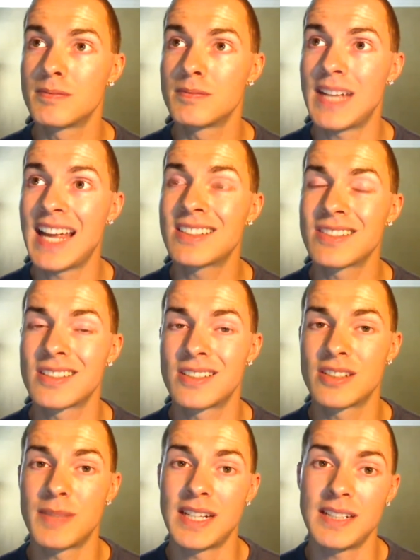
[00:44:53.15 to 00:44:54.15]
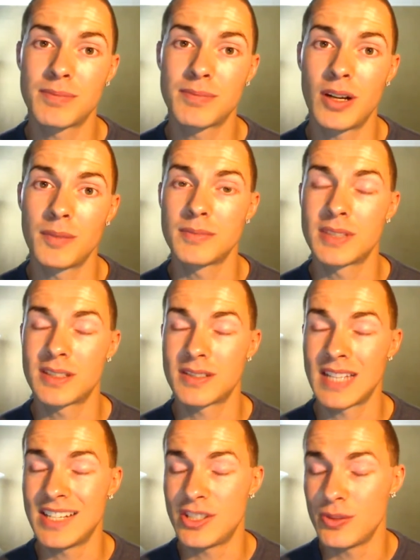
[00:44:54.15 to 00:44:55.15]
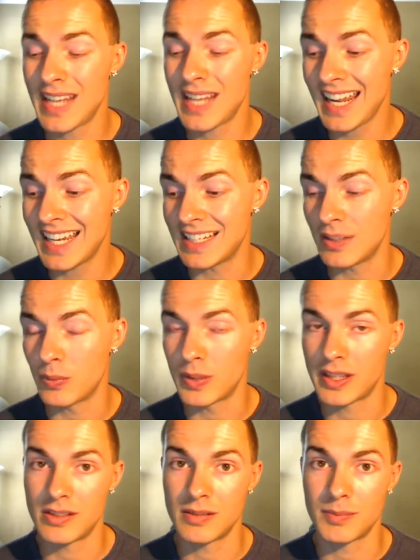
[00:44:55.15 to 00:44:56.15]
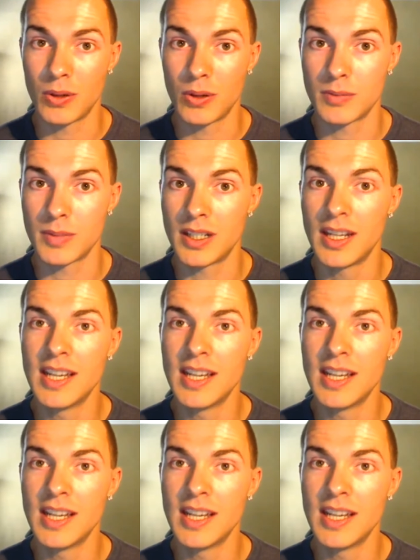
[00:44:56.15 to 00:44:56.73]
answers to as many problems as you can with your Pokemon,